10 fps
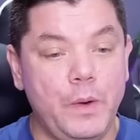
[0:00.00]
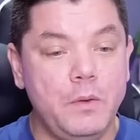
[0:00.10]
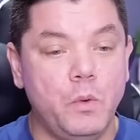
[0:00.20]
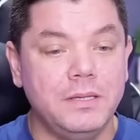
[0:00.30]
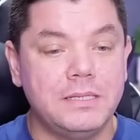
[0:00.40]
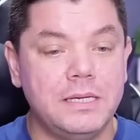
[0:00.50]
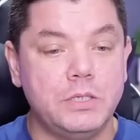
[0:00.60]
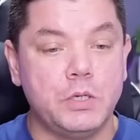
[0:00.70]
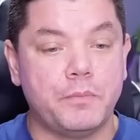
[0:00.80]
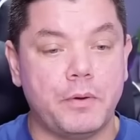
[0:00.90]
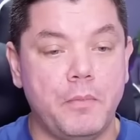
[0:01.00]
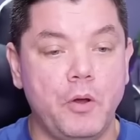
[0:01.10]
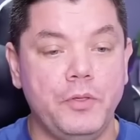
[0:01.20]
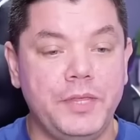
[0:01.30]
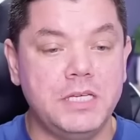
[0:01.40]
we wanted to
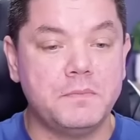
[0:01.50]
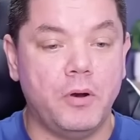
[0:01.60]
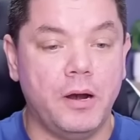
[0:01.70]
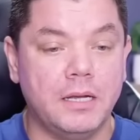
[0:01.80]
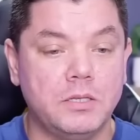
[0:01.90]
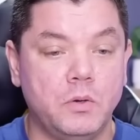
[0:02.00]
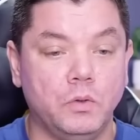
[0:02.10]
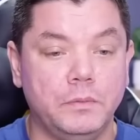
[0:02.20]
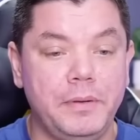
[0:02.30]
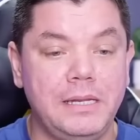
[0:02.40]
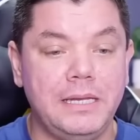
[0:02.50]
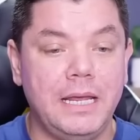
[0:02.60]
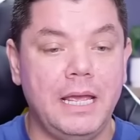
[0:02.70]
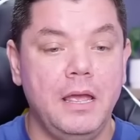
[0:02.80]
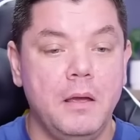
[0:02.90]
promote this product called
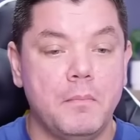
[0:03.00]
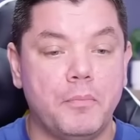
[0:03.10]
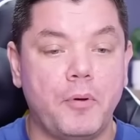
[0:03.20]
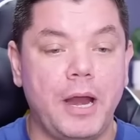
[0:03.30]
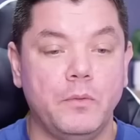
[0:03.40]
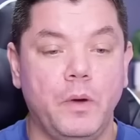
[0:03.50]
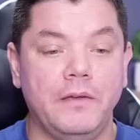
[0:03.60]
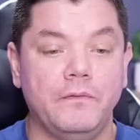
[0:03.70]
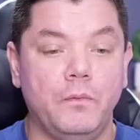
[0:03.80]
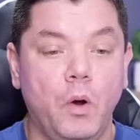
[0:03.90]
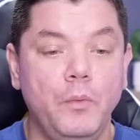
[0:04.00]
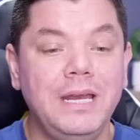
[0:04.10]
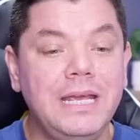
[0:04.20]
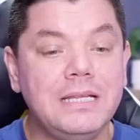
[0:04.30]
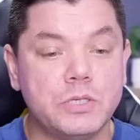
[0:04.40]
Billionaire Brainwave. What we
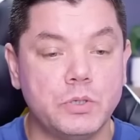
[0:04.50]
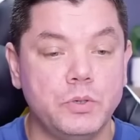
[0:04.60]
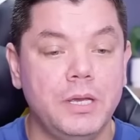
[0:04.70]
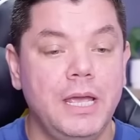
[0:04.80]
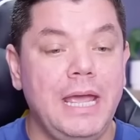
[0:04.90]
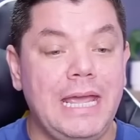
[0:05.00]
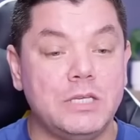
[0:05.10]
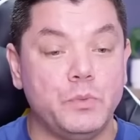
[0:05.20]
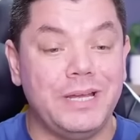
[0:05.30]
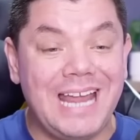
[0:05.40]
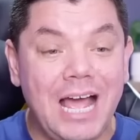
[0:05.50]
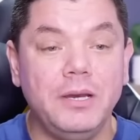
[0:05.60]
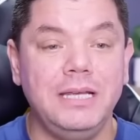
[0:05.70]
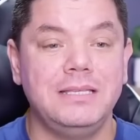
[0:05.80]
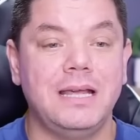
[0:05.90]
need to do is we now
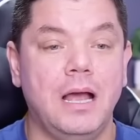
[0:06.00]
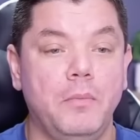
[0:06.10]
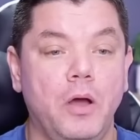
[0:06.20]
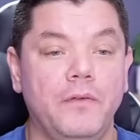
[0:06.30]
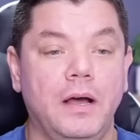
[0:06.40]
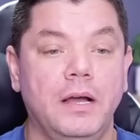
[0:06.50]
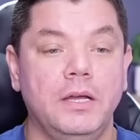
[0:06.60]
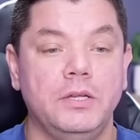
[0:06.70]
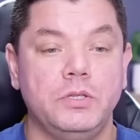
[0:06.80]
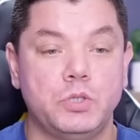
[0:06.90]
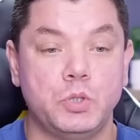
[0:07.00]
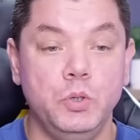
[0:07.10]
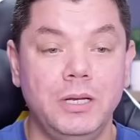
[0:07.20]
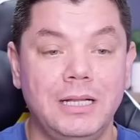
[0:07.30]
need to come over to